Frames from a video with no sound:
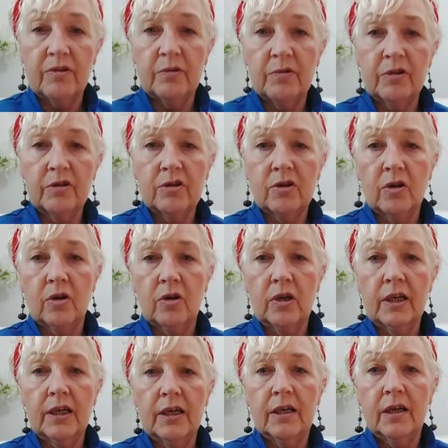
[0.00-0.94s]
you want to call
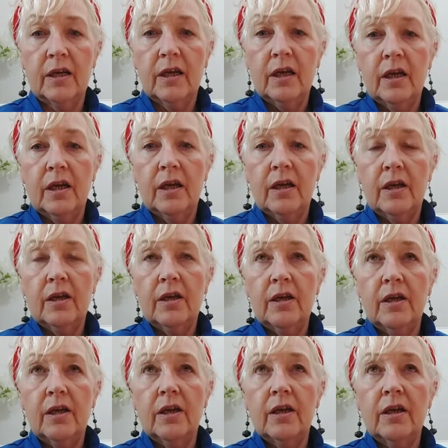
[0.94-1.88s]
it,
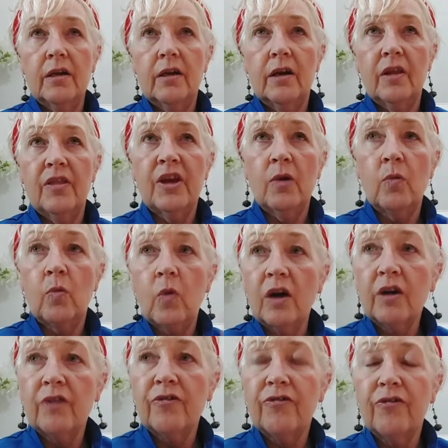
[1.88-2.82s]
that
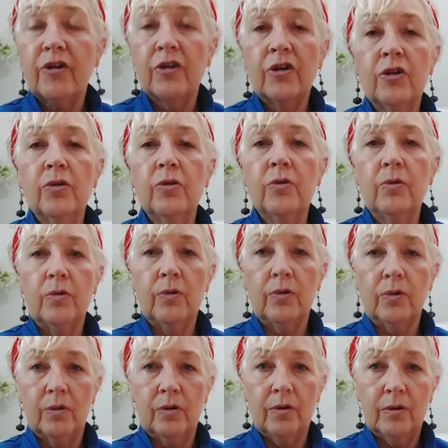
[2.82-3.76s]
work for you.
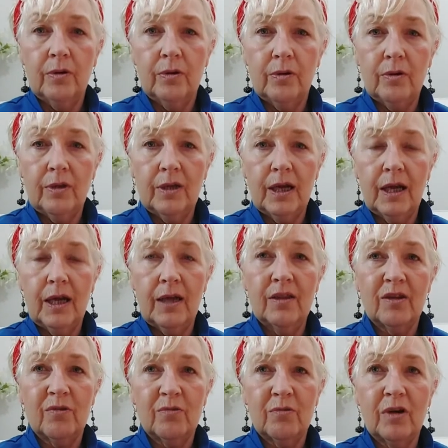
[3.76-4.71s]
Yeah,
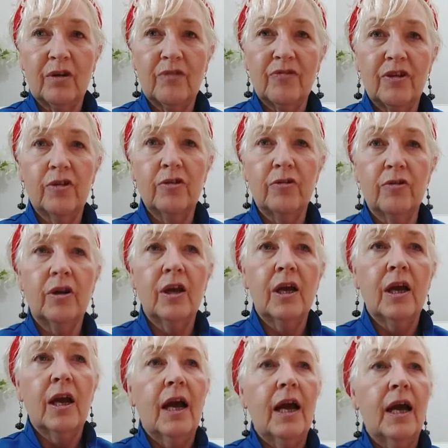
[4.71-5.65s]
that work for you.
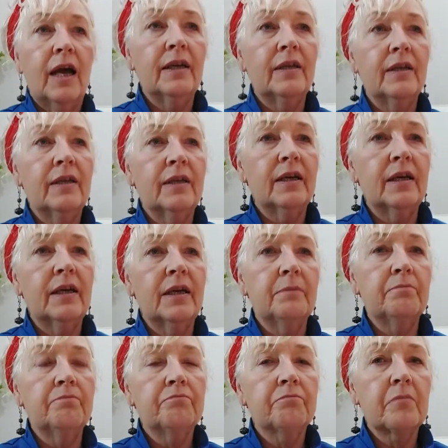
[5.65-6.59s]

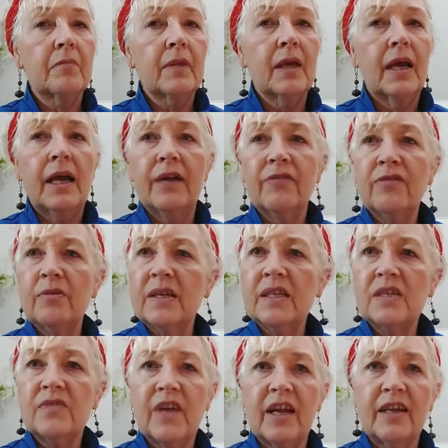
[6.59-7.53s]
And
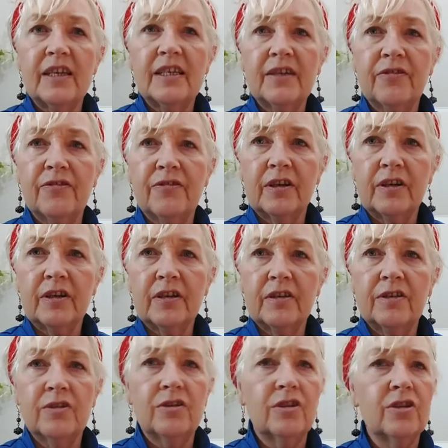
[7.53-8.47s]
everybody's very different.
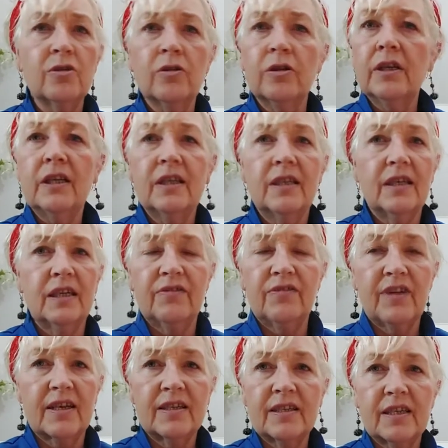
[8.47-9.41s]
You don't need any
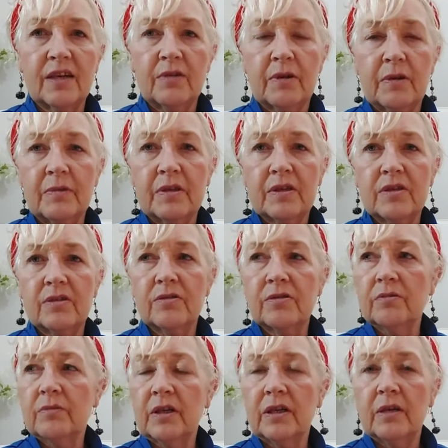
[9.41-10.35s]
fancy equipment, so
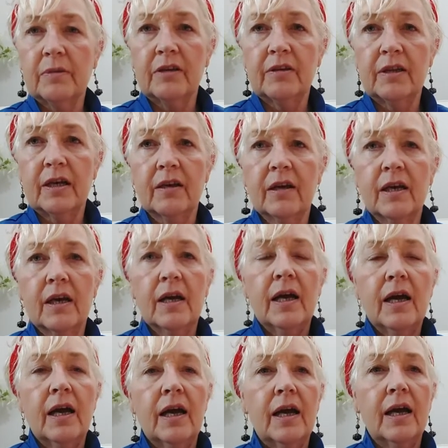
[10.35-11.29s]
don't worry about that.
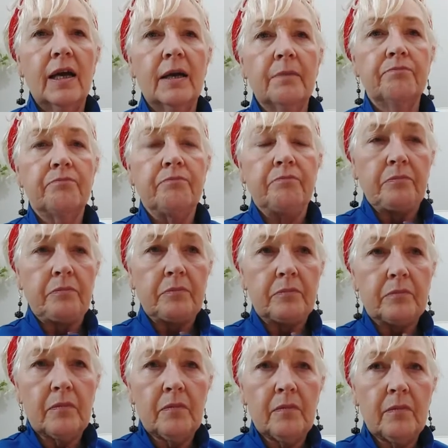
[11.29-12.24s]

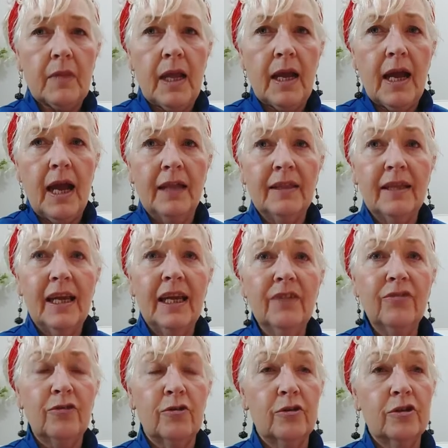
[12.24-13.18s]
And then,
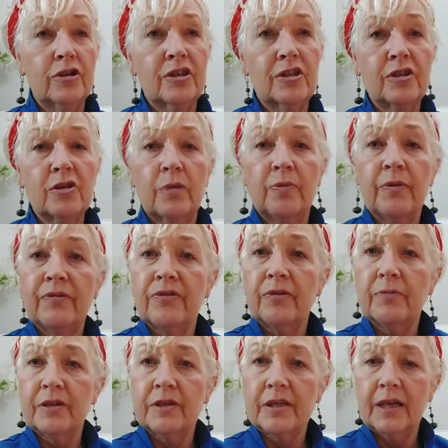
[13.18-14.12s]
of course, to stop it
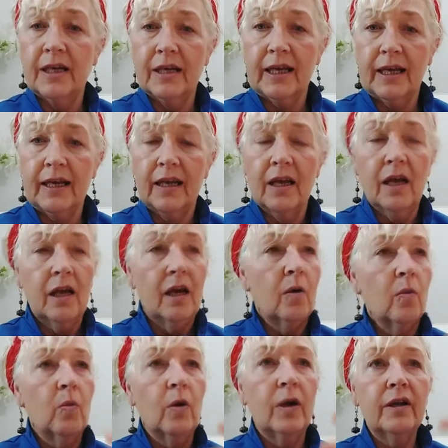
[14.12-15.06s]
from returning,
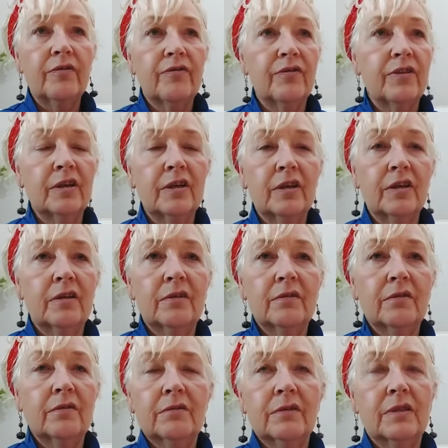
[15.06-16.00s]
one of
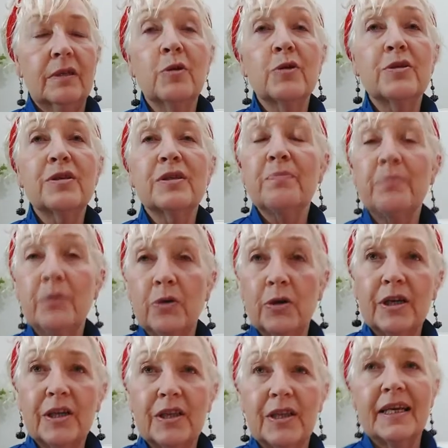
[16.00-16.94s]
the most
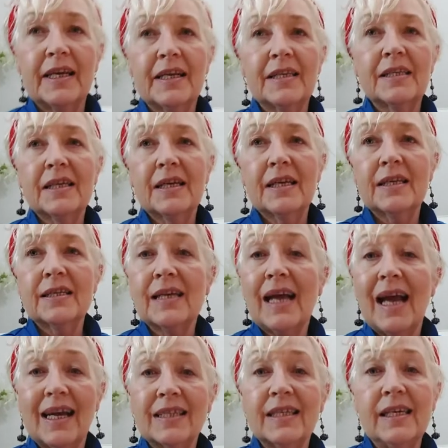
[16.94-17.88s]
important things is
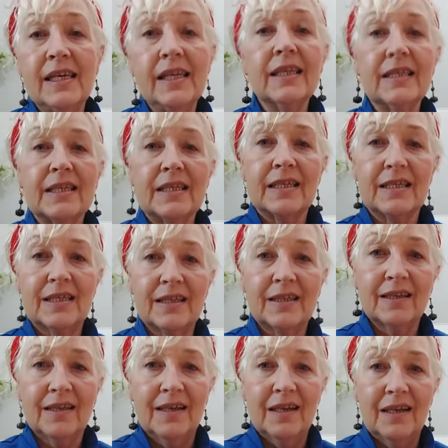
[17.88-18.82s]
adherence.
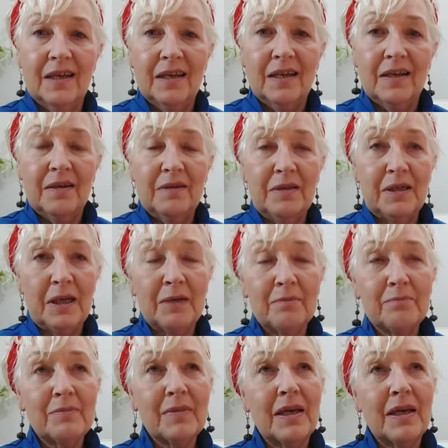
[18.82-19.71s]
Yeah.